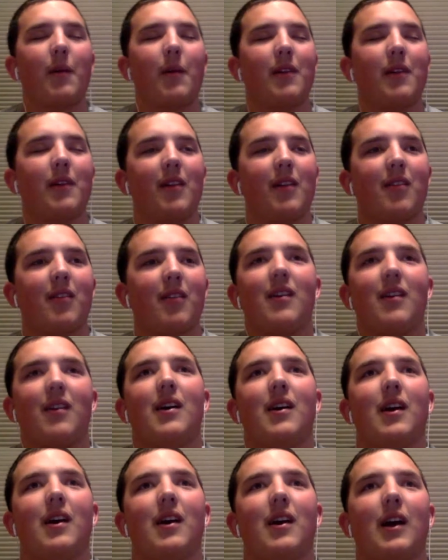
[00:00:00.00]
So I mean,
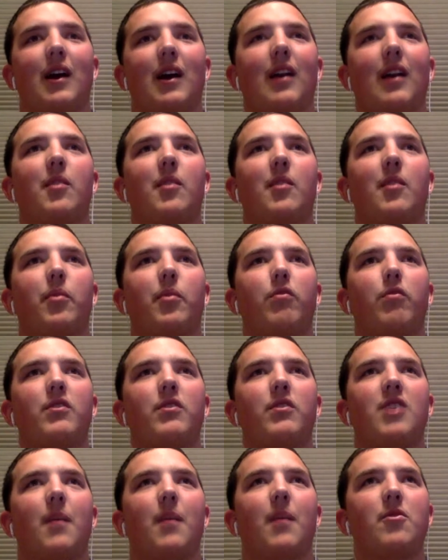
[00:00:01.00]
that's kind of the
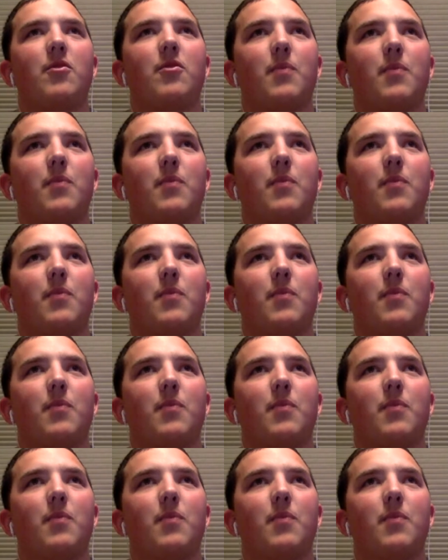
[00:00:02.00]
perfect job,